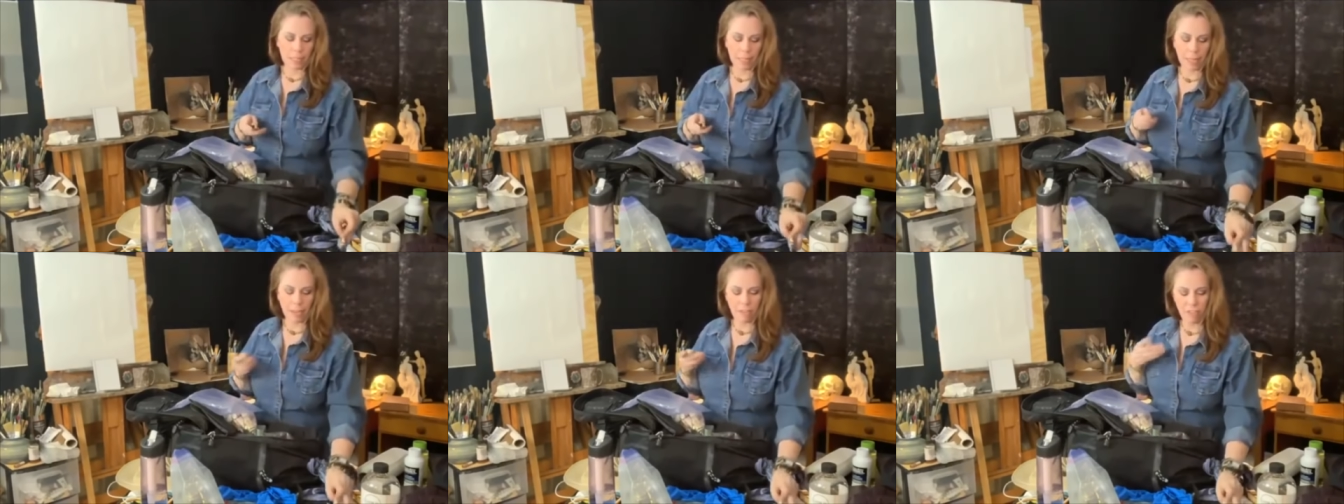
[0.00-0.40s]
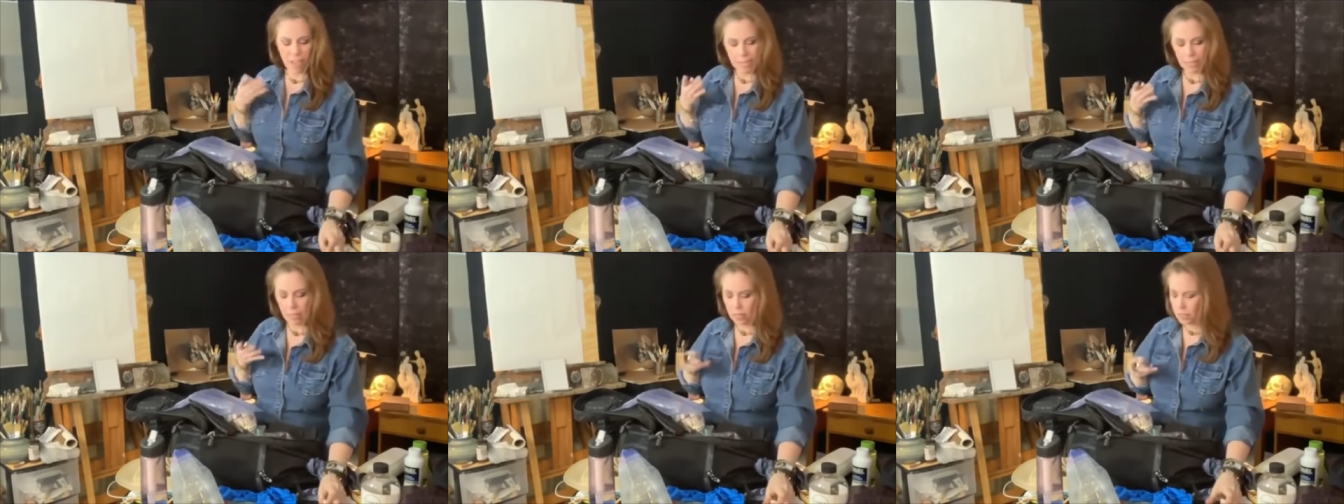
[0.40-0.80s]
light
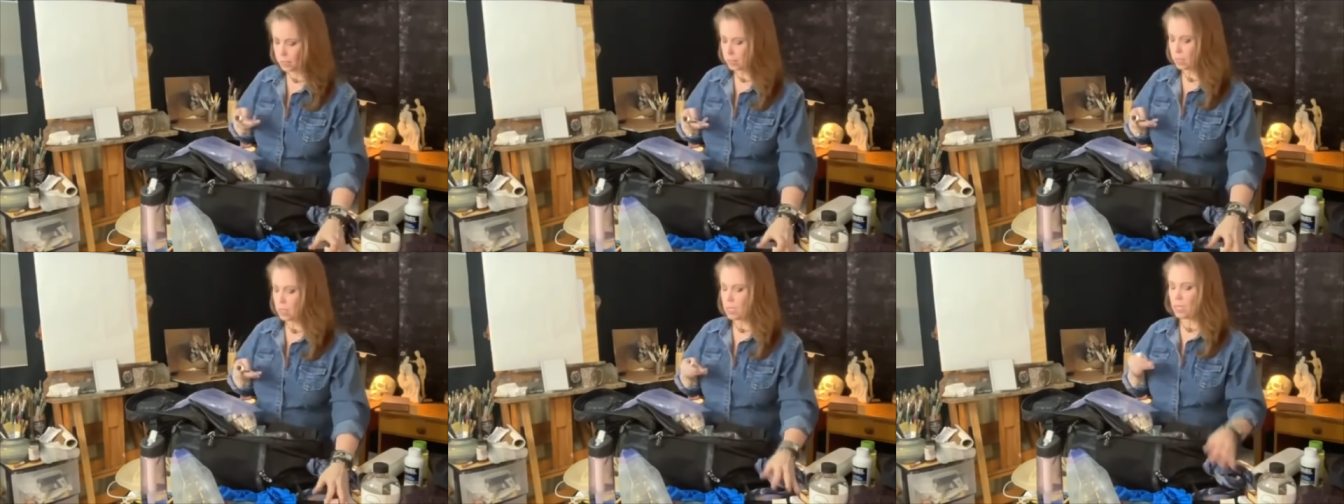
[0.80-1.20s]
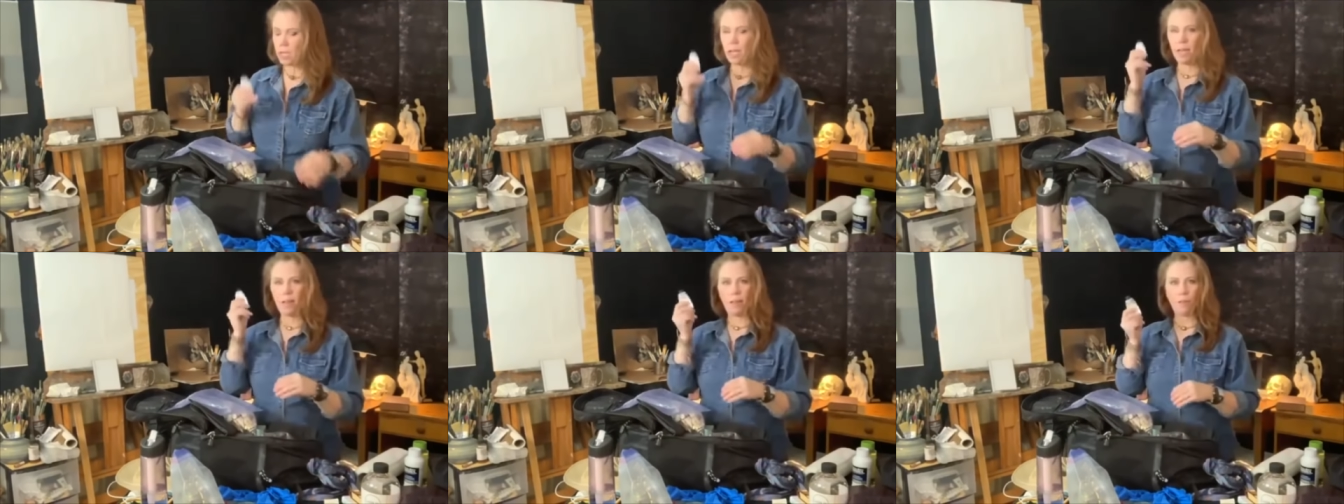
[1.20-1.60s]
fastness.
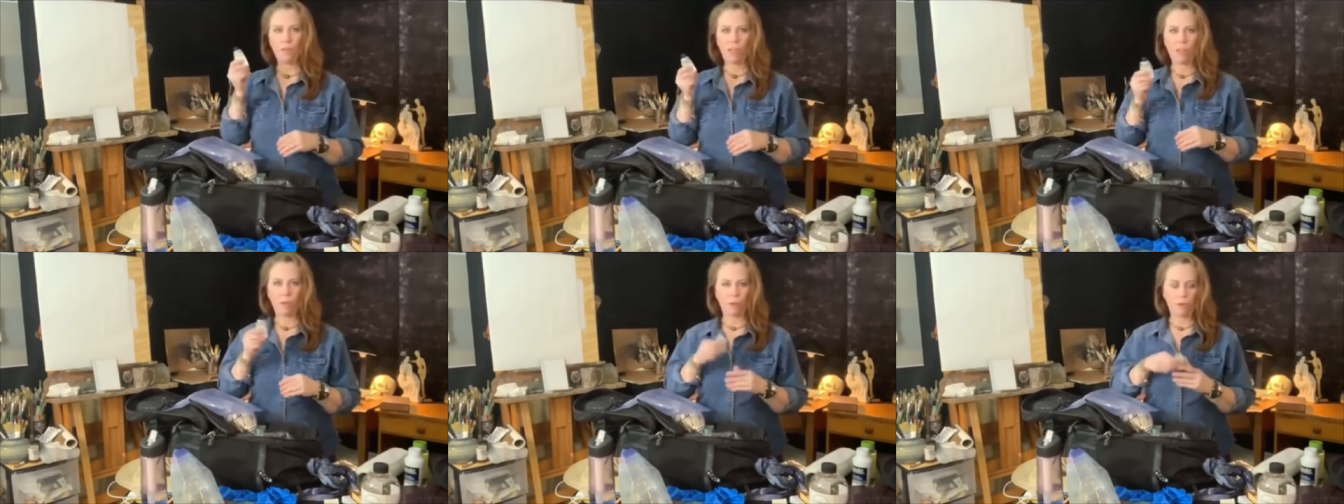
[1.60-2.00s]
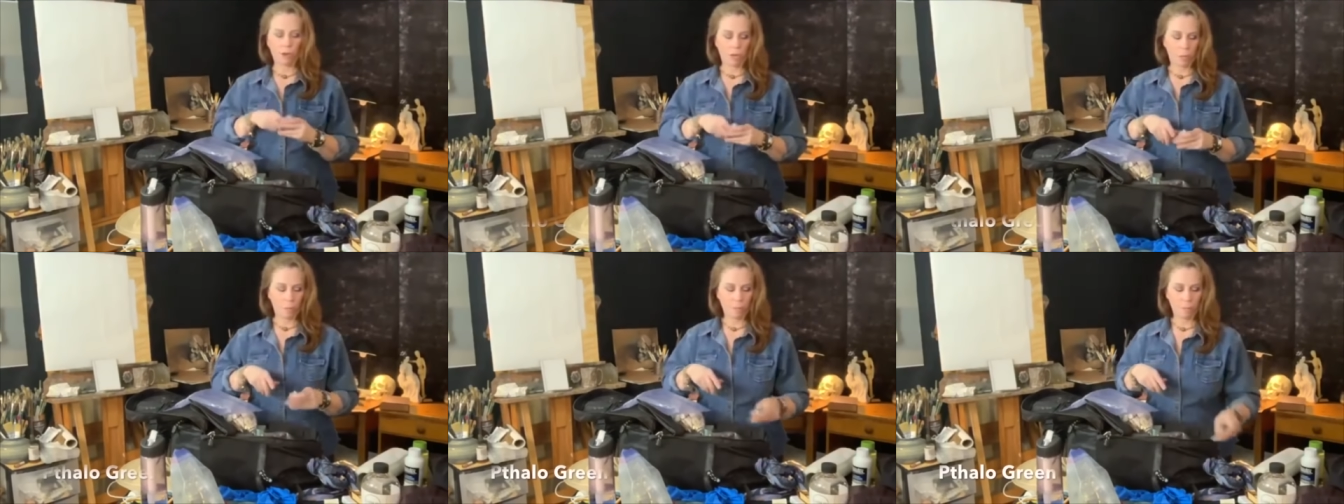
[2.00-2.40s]
And then Phthalo
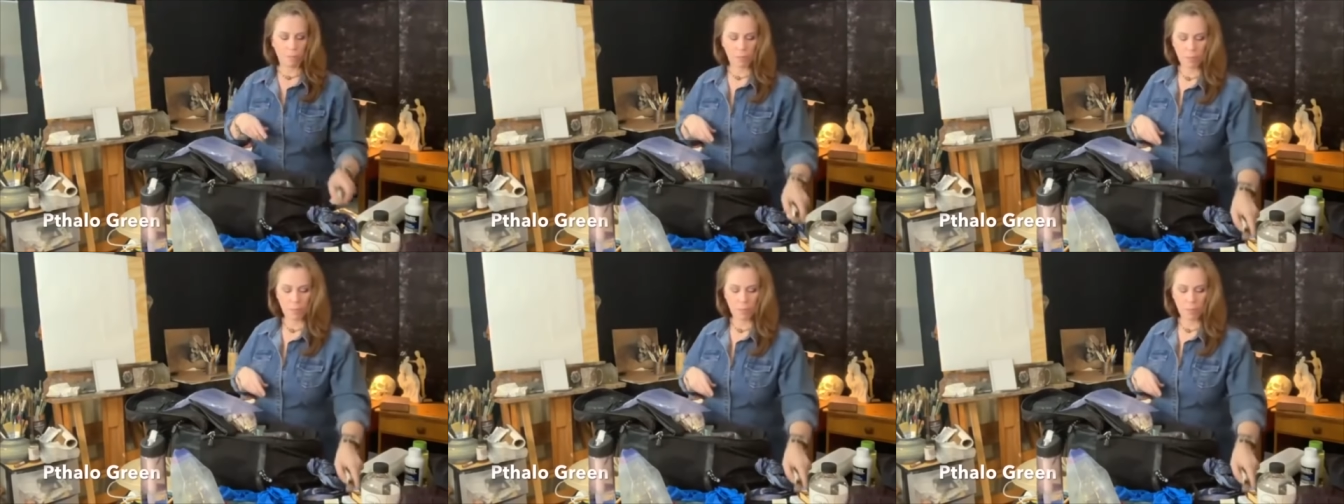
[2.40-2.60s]
Green.